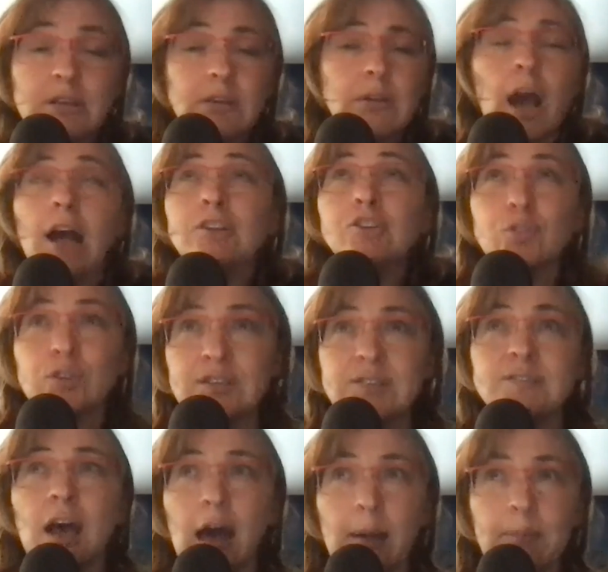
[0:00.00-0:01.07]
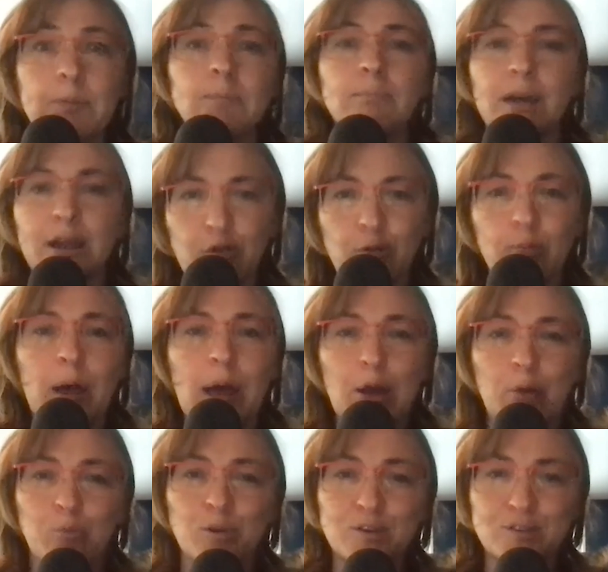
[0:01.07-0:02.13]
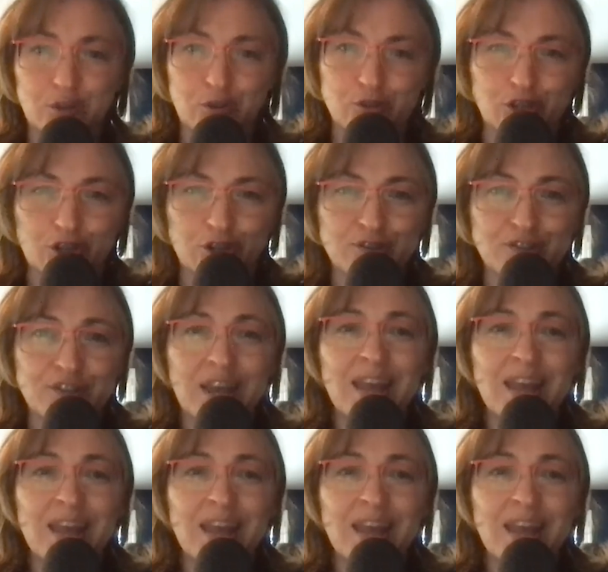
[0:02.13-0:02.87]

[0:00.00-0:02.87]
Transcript: country's top microbiome researchers,